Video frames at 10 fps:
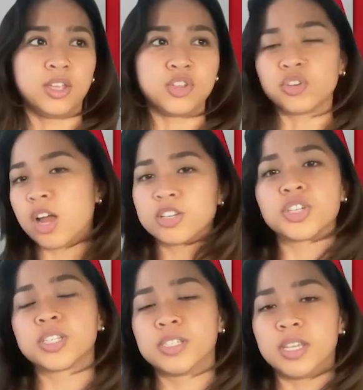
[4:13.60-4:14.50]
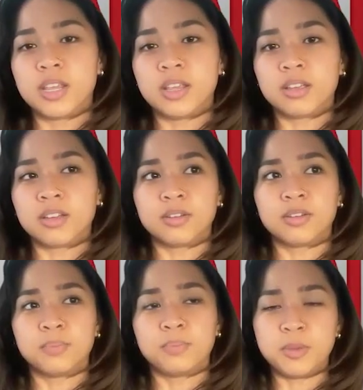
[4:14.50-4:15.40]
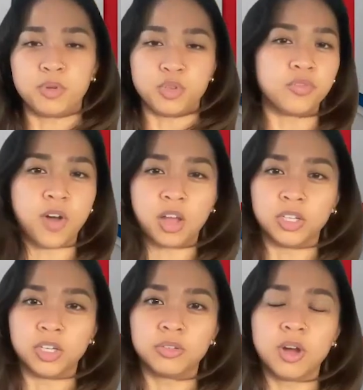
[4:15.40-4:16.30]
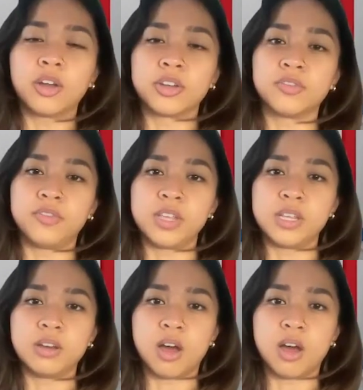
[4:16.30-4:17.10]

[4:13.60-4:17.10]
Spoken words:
you're not just seeing people you follow on your feed.